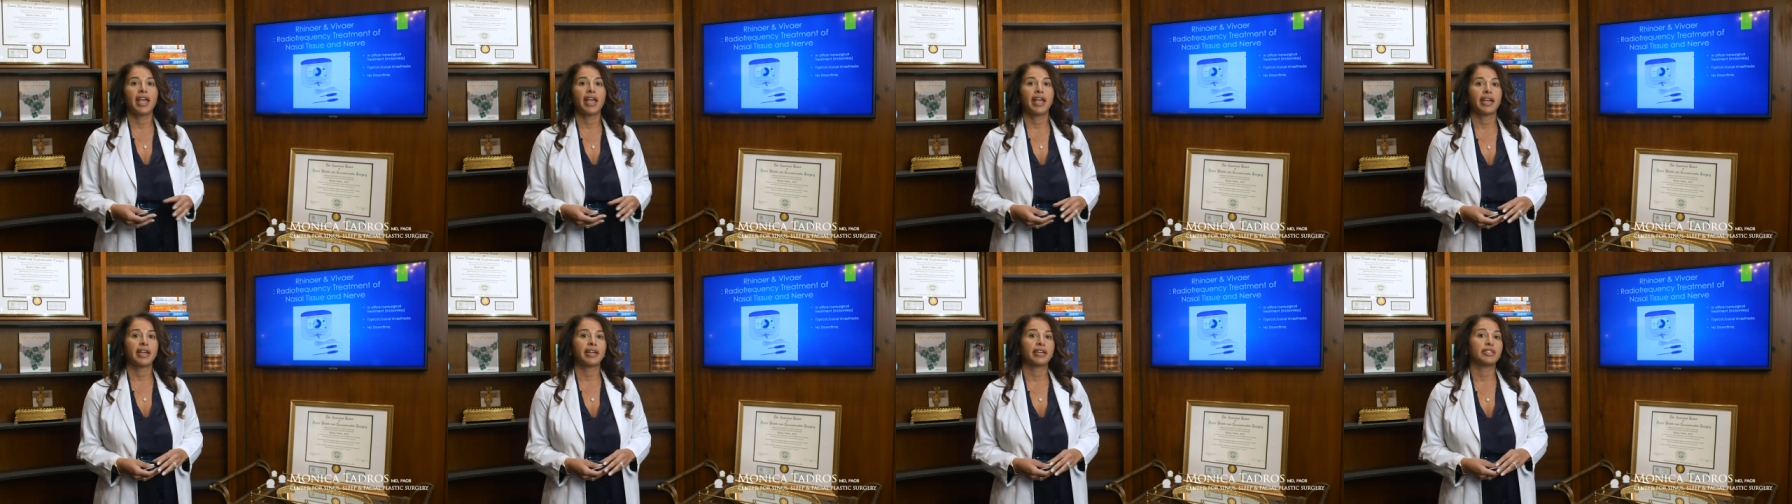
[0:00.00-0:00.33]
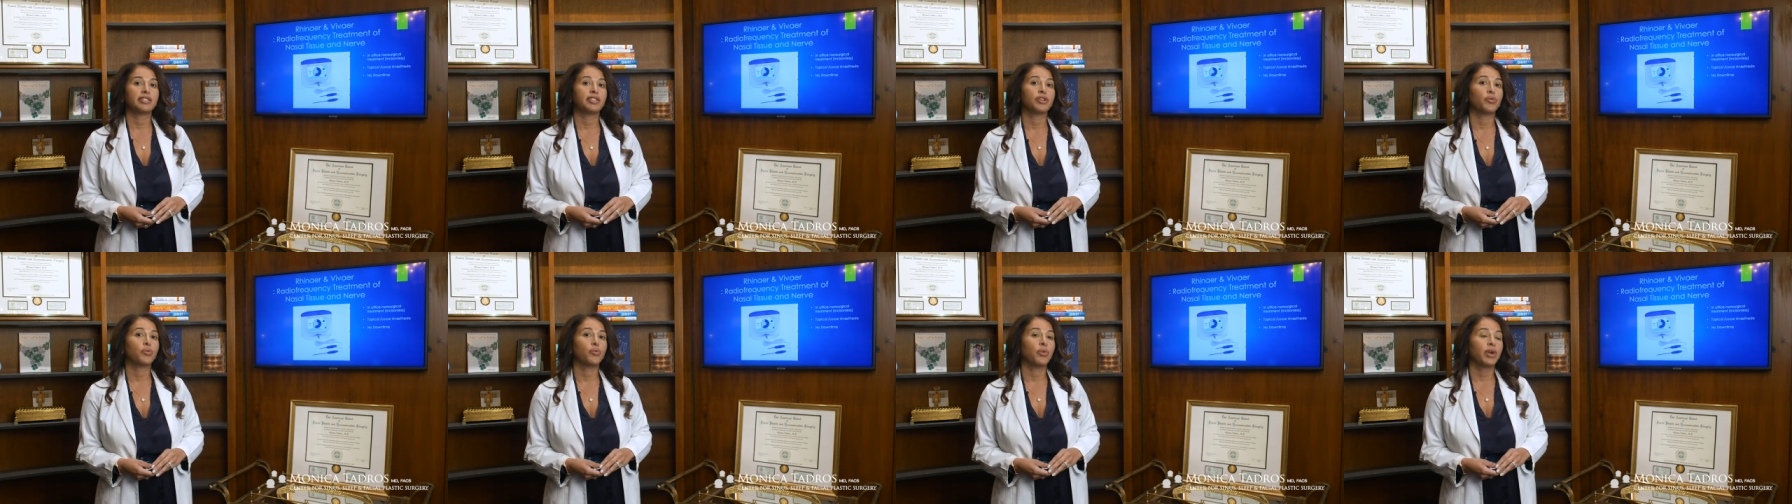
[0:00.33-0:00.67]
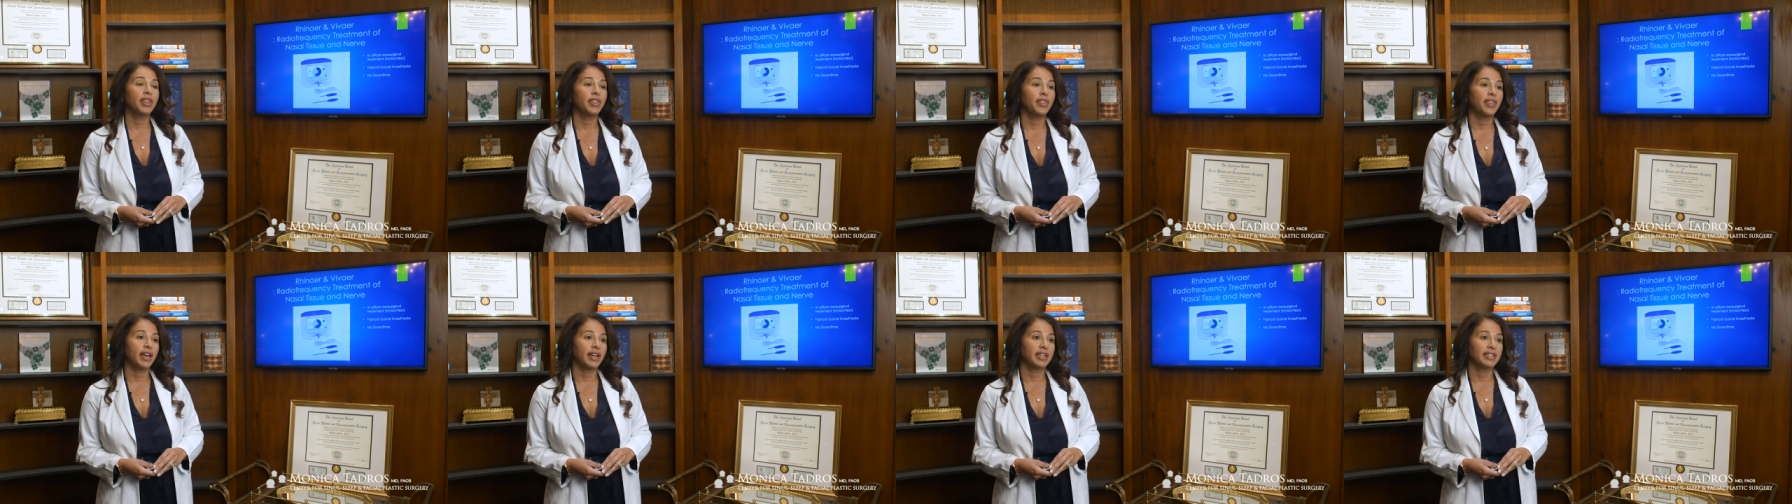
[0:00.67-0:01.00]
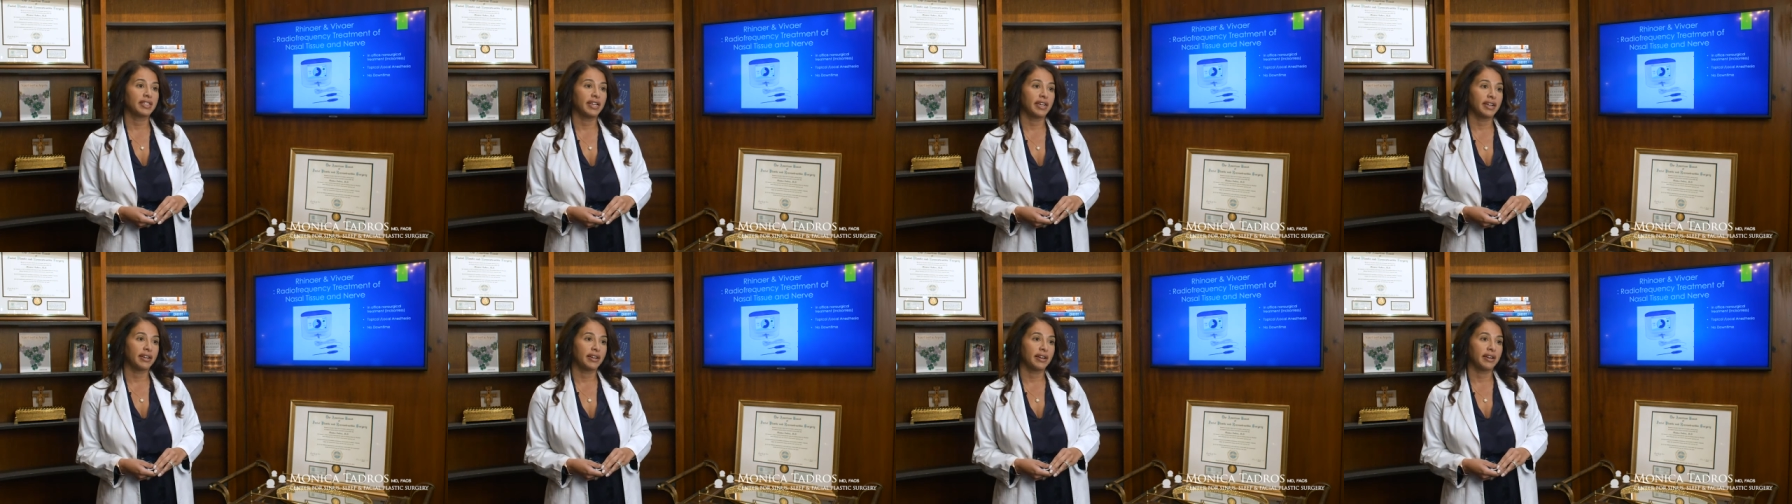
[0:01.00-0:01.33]
And with
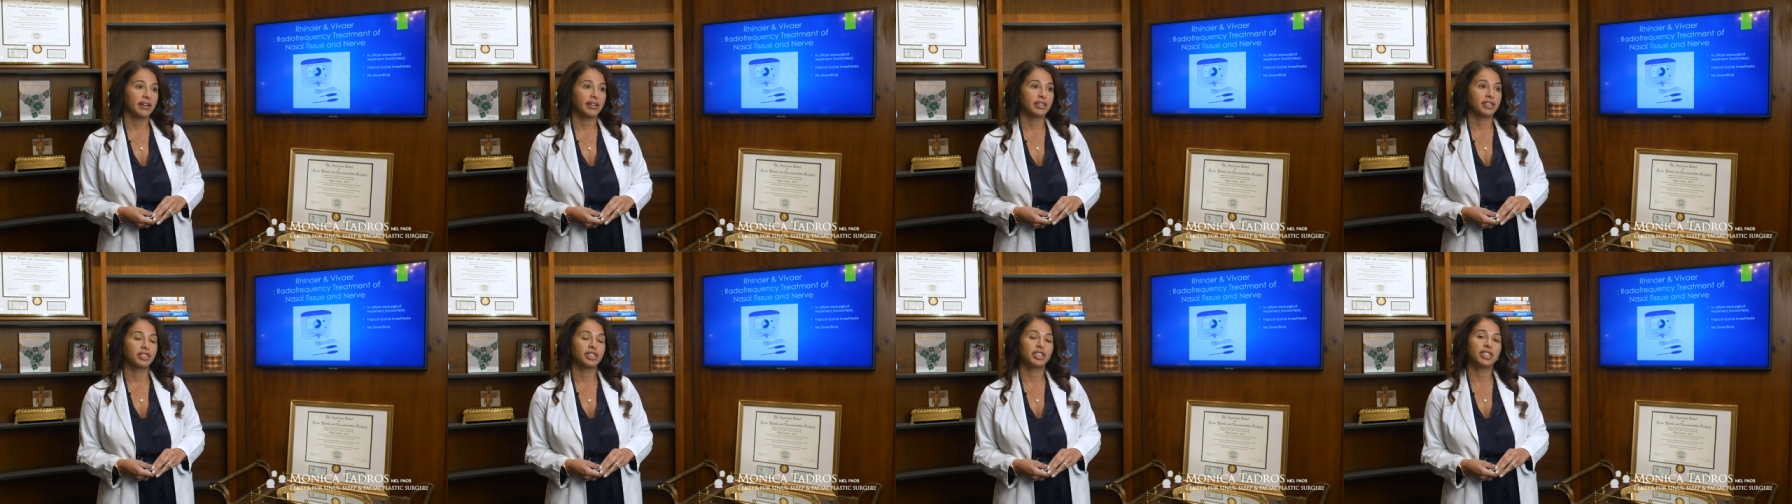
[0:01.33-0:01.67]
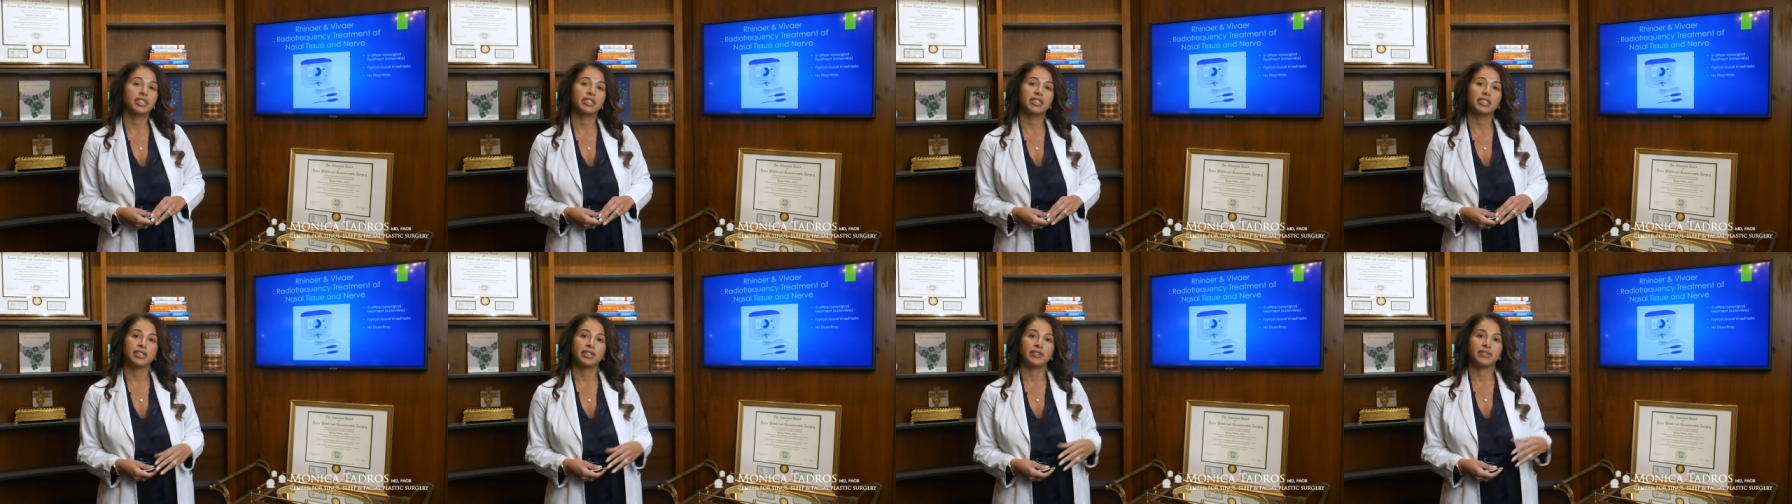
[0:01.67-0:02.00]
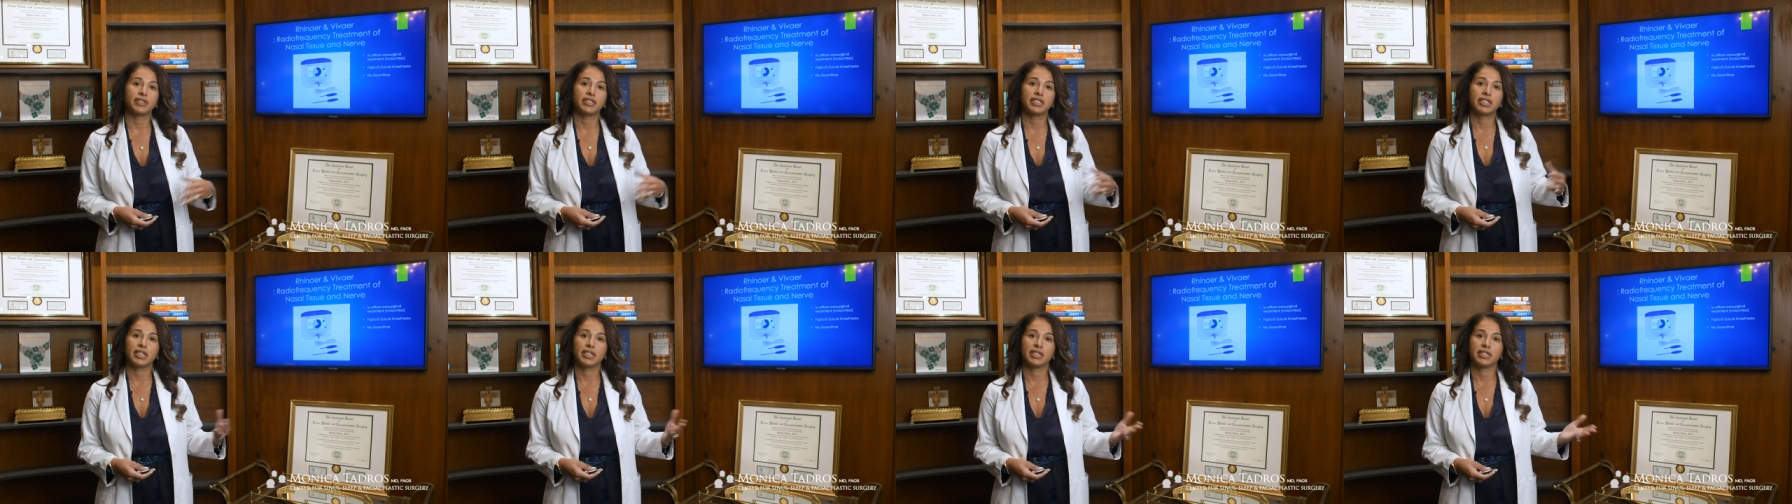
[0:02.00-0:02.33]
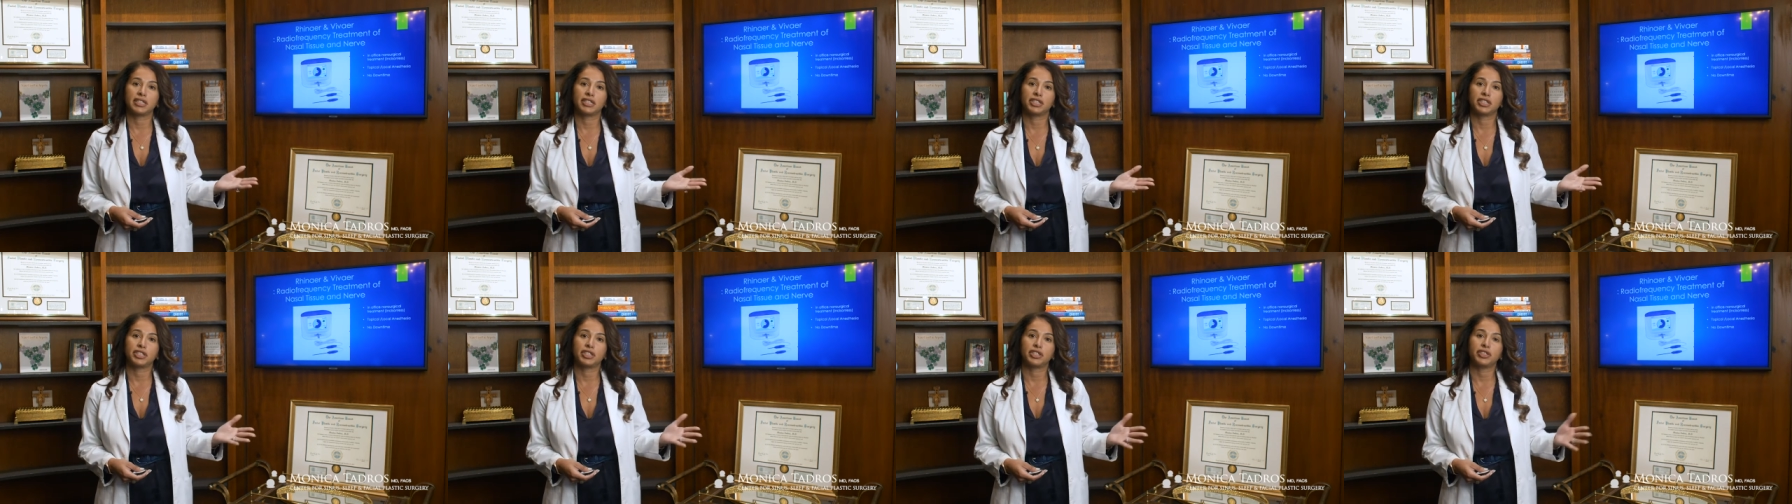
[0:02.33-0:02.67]
that technology delivered to the
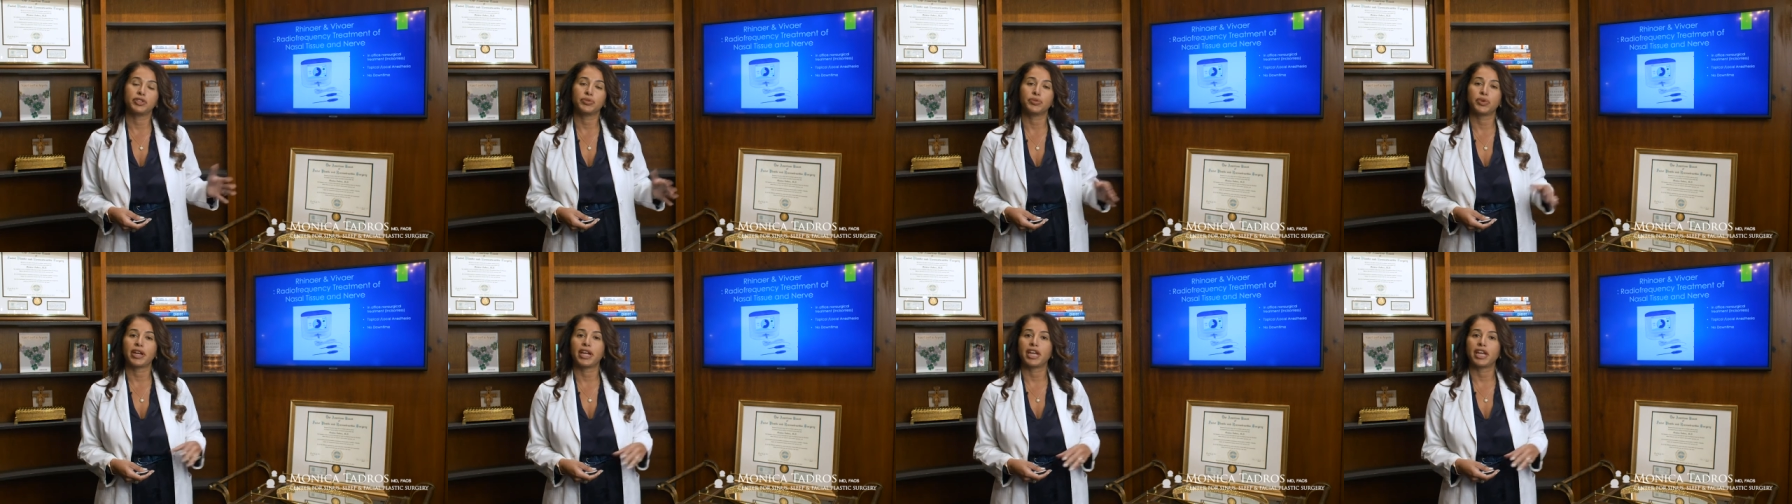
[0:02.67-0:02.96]
tissues,